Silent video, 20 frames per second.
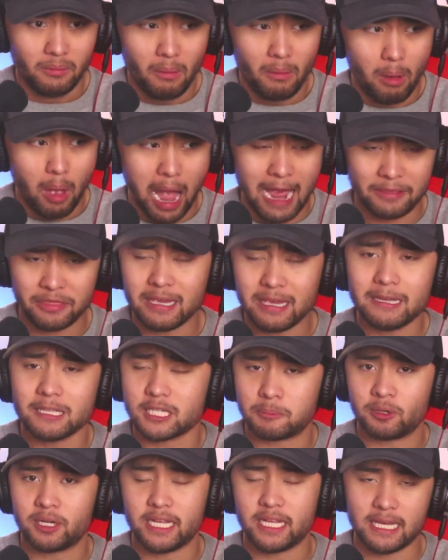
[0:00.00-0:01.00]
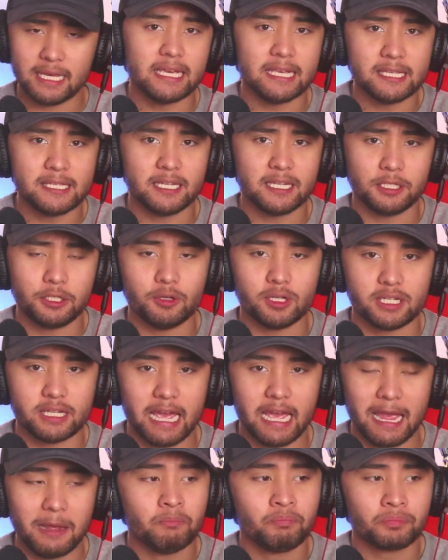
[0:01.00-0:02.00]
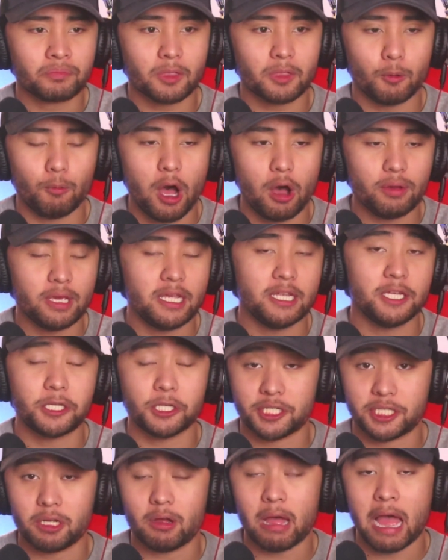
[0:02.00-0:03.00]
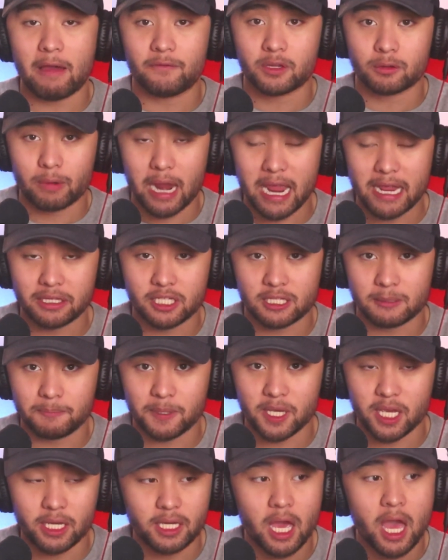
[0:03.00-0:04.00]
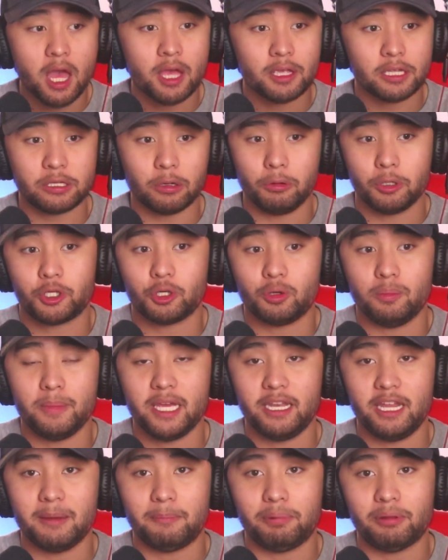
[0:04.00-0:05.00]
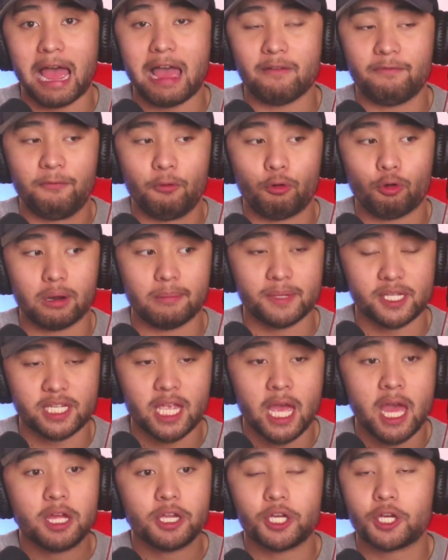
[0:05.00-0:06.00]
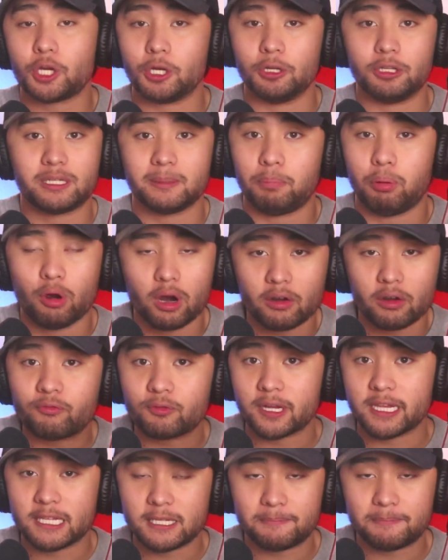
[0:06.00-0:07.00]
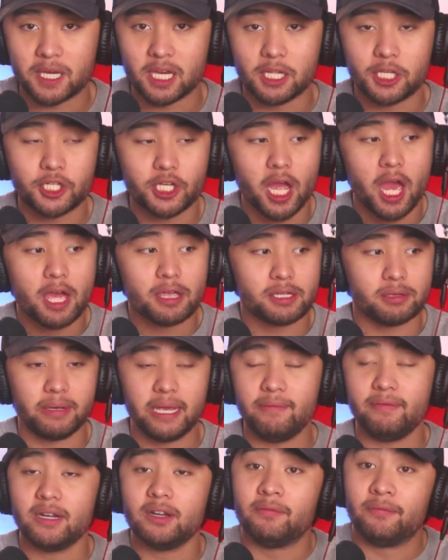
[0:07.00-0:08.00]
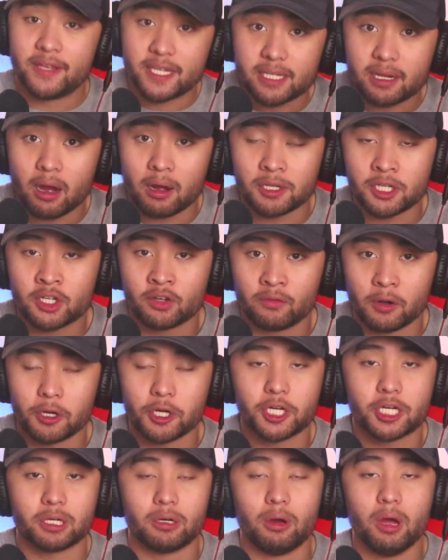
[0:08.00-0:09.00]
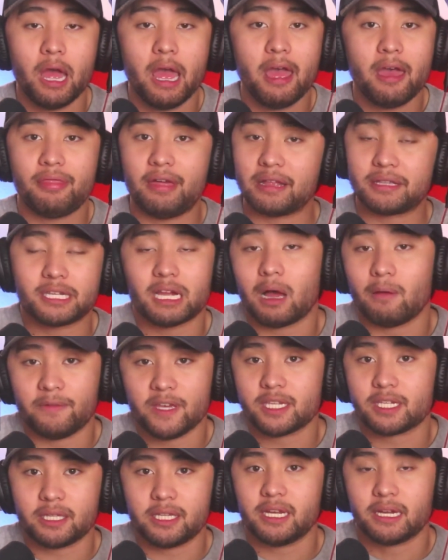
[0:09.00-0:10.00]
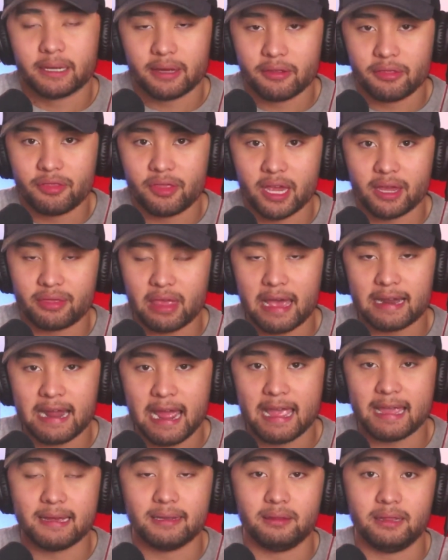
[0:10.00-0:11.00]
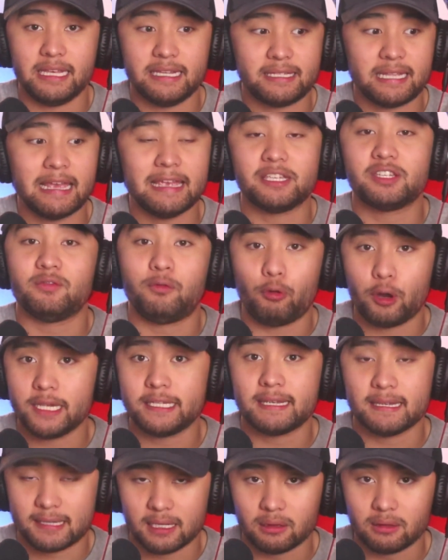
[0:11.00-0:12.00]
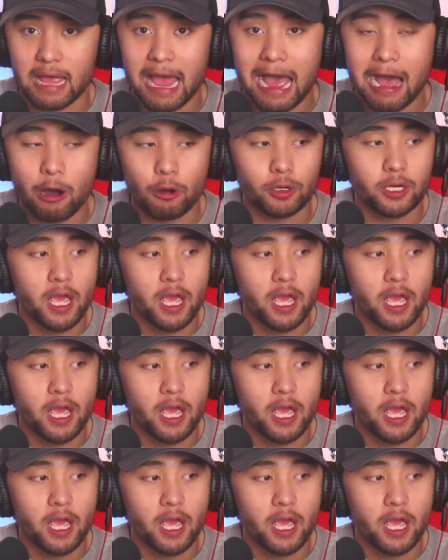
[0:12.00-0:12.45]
I think it's pretty easy to say, well, he should still have the right to speak. Social media platforms should support free speech. So even if he's controversial, that's obviously a good thing that, hey, at least his voice is allowed.